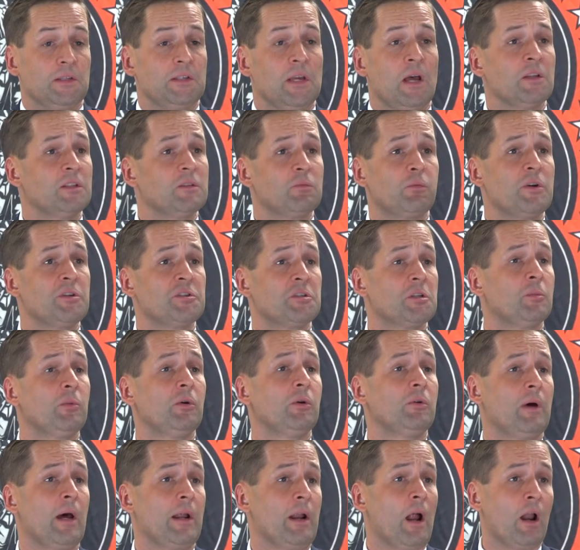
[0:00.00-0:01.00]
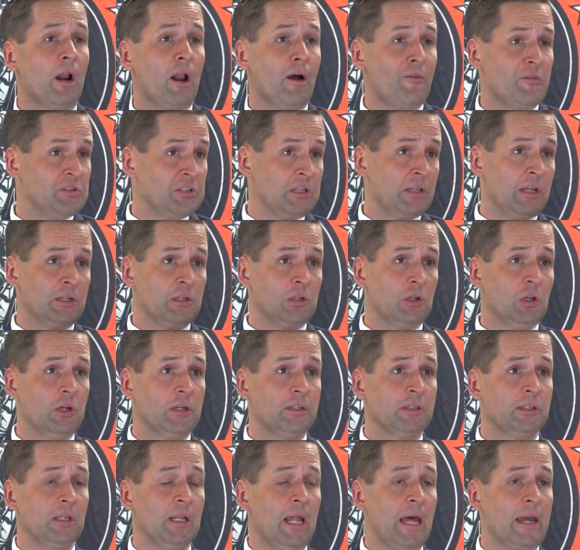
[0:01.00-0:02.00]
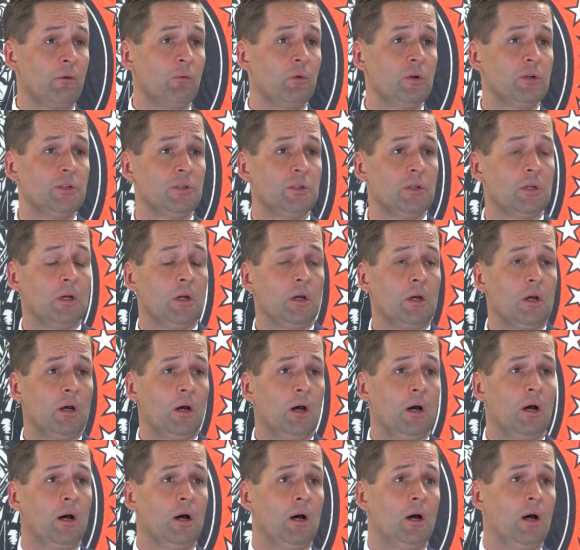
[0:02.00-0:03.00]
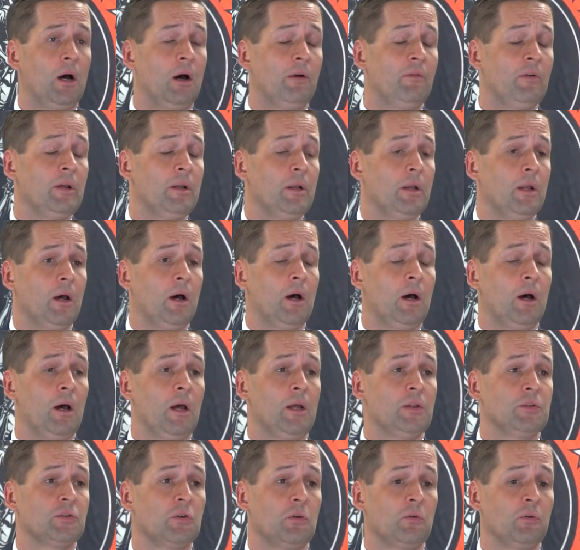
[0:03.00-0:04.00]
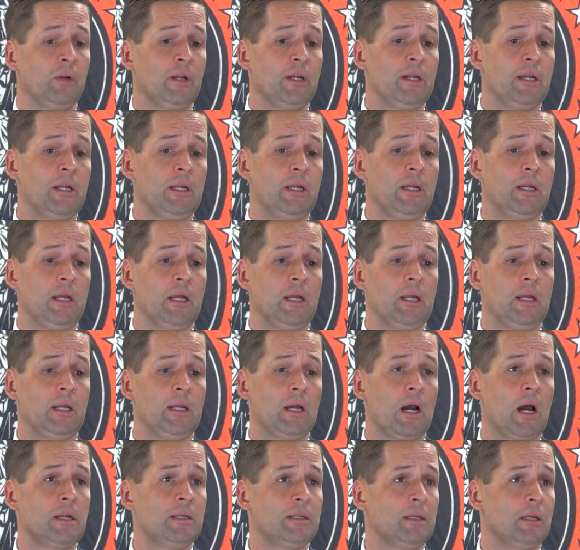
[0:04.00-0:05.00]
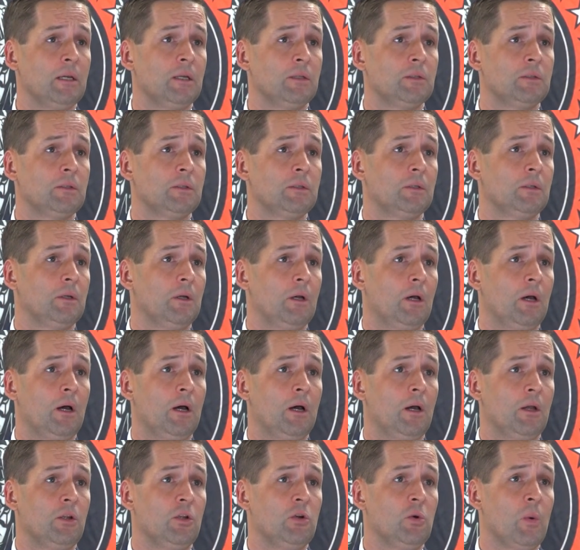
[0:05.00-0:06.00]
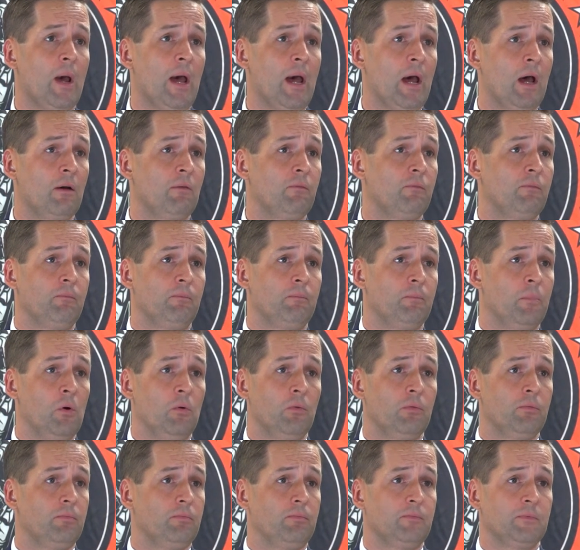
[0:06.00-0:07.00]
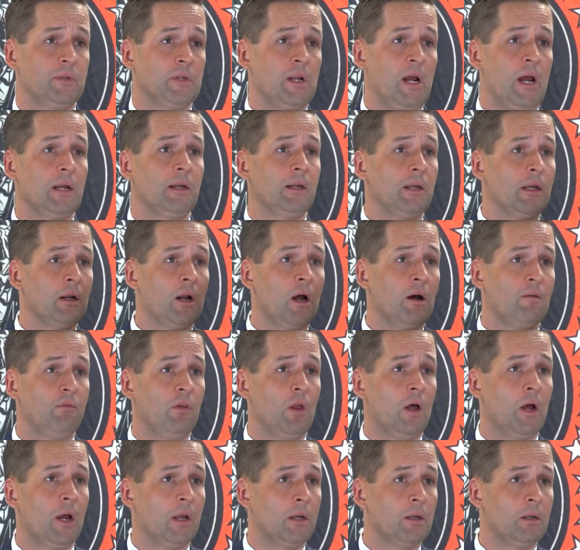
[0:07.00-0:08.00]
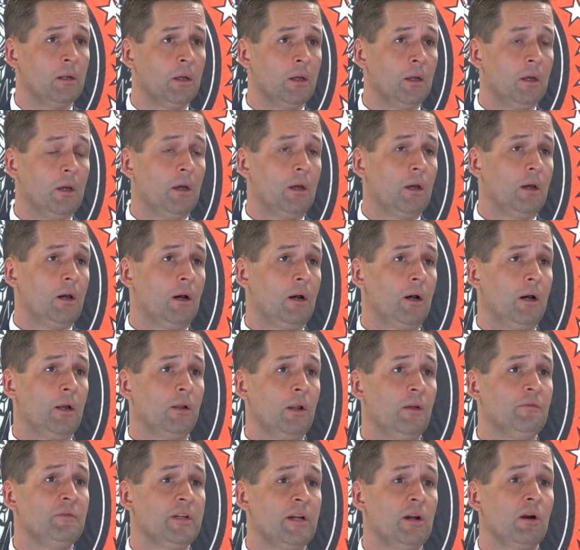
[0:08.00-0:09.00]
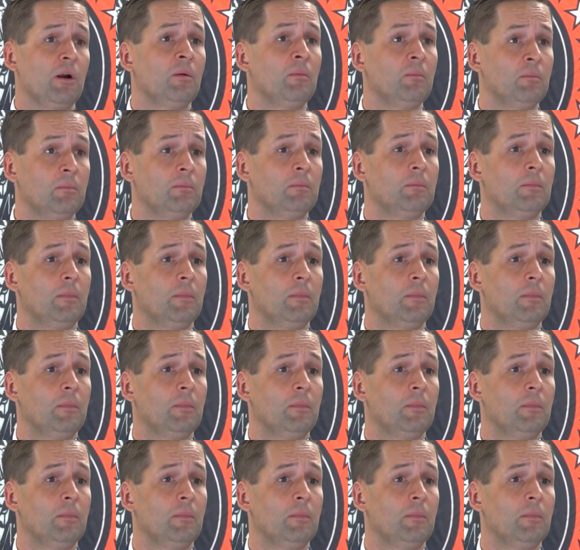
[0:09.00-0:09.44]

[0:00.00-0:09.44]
It sounds reasonable. I'd obviously like to look at the language of it, and certainly any ideas you have, both tonight and offline, I'd love to hear them.